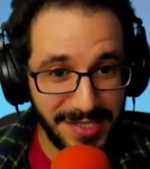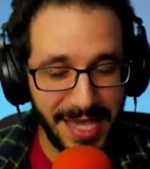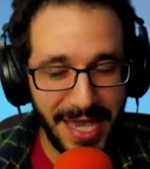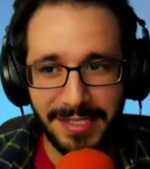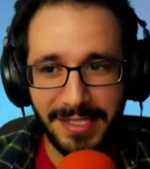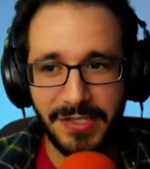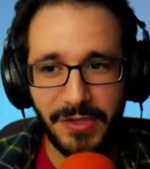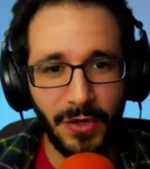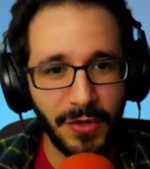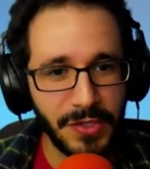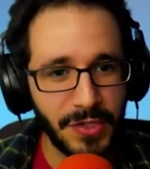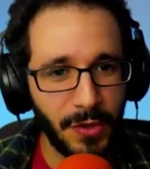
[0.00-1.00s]
that, it's
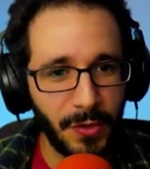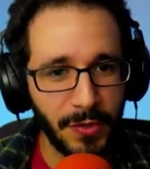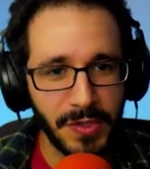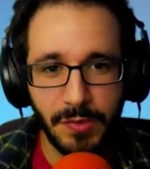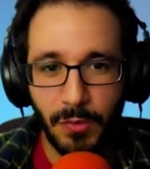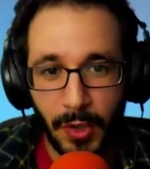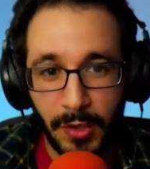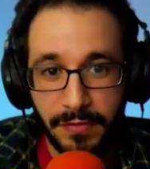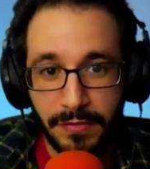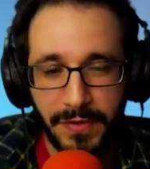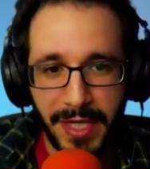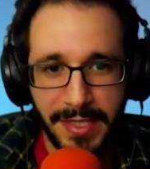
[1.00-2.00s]
also smaller
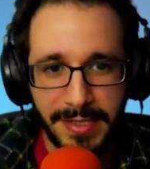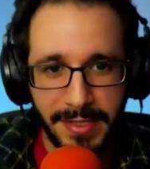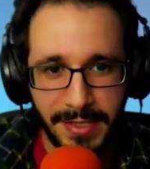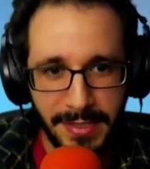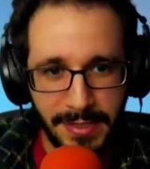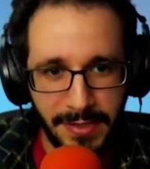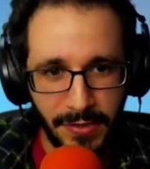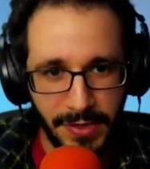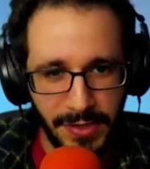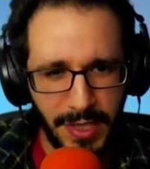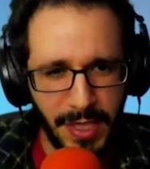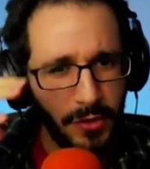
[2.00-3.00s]
faces. They're
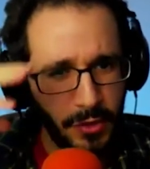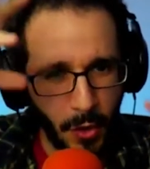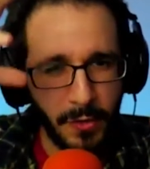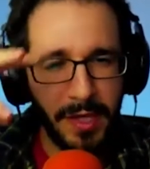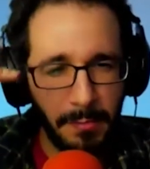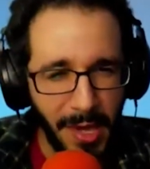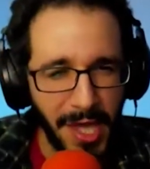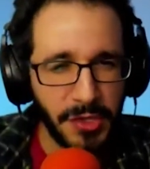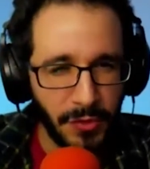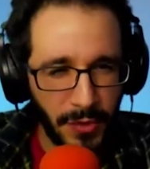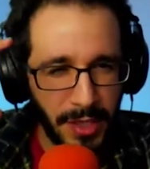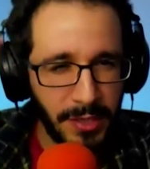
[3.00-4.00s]
seeing, they
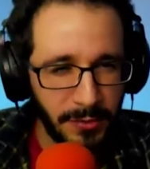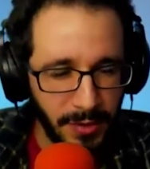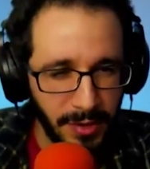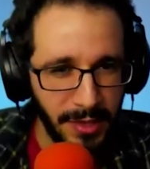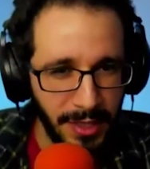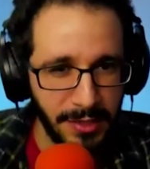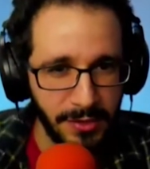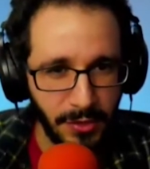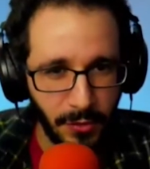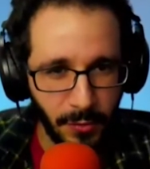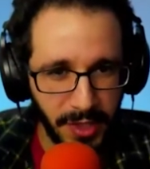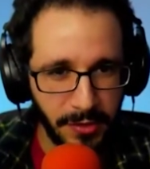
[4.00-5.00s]
measure it with like,
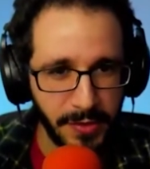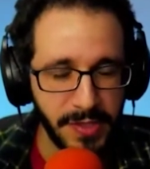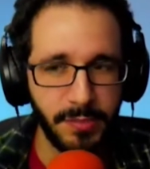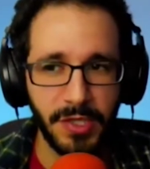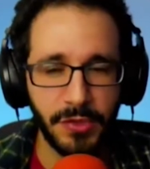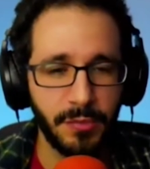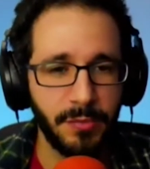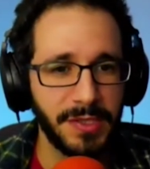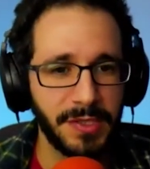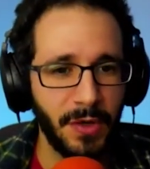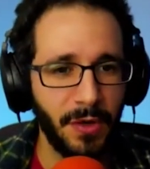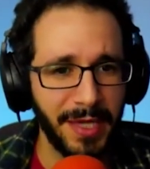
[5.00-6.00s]
rigorous
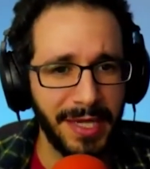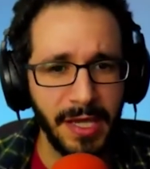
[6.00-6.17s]
measurements and all that.